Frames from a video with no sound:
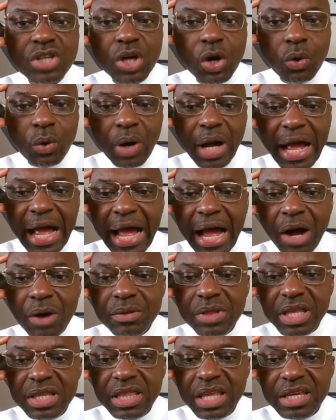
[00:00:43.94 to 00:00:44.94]
So
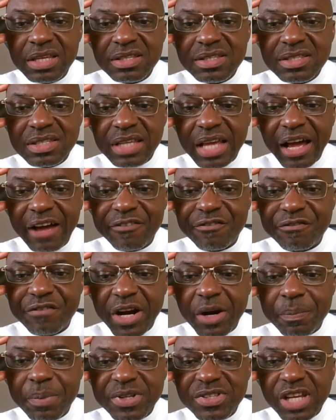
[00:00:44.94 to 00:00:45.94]
how did this
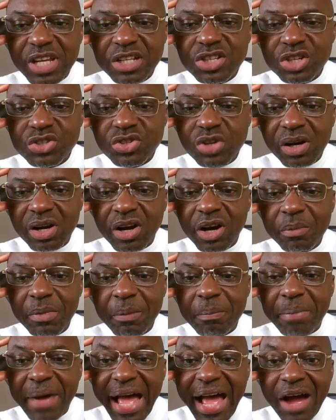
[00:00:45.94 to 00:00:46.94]
very presentation
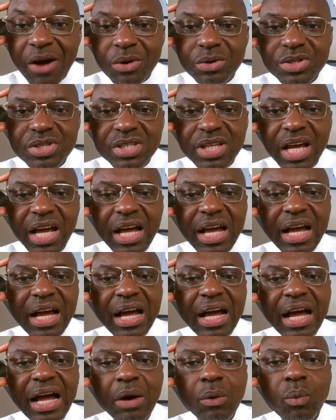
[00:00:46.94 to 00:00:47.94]
come about?
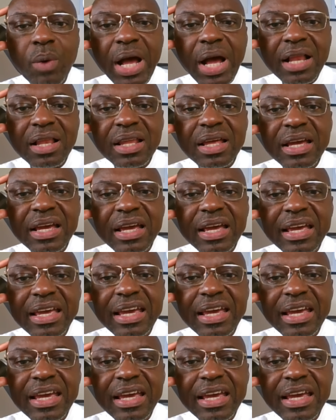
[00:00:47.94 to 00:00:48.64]
Well,